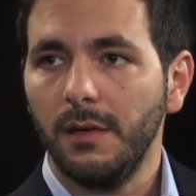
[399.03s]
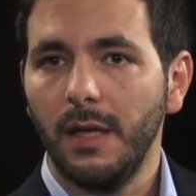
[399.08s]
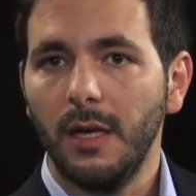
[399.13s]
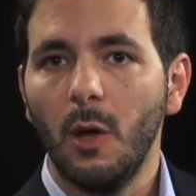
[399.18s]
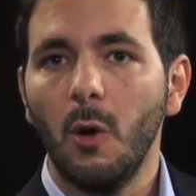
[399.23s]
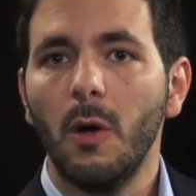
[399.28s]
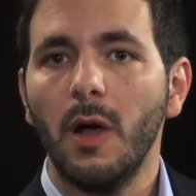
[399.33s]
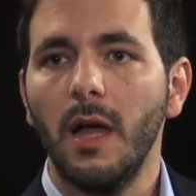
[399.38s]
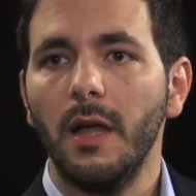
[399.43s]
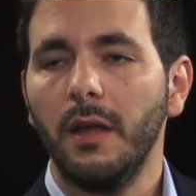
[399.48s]
the
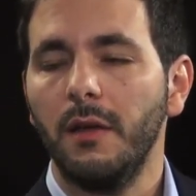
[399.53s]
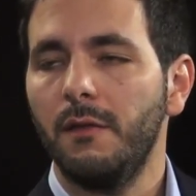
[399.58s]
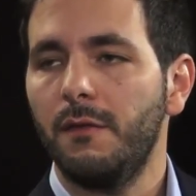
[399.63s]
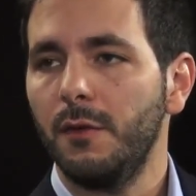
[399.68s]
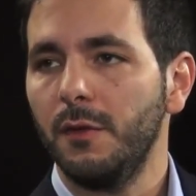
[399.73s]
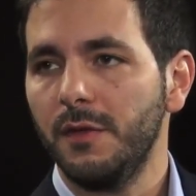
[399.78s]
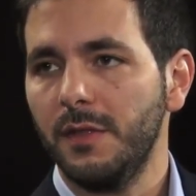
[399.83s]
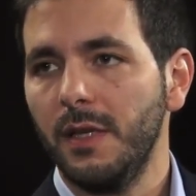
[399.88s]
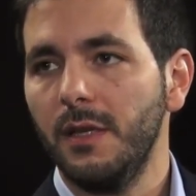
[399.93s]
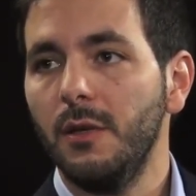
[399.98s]
low-hanging
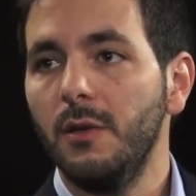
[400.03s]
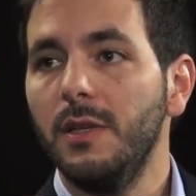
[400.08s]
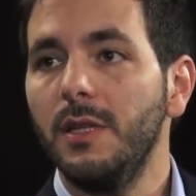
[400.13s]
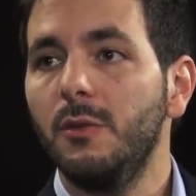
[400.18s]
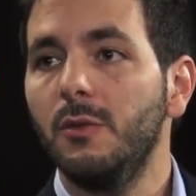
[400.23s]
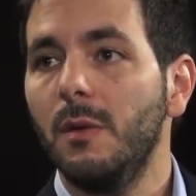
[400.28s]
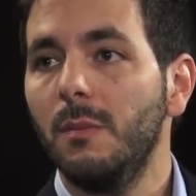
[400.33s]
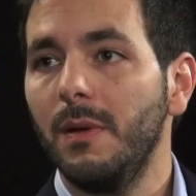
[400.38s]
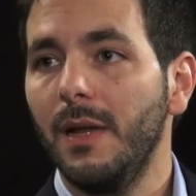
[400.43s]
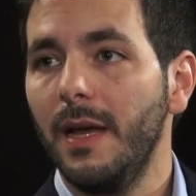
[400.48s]
fruits that you need
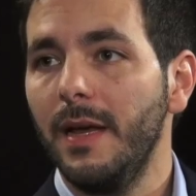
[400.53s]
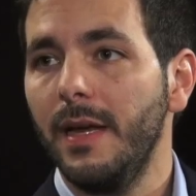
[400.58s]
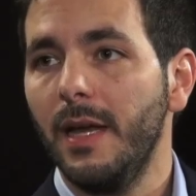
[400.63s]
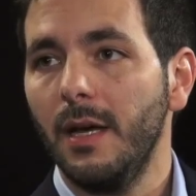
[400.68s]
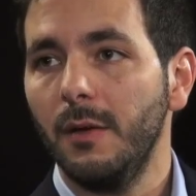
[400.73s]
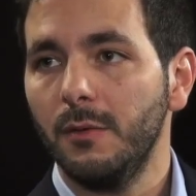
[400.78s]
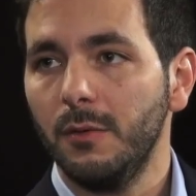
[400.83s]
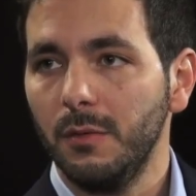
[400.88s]
to apply now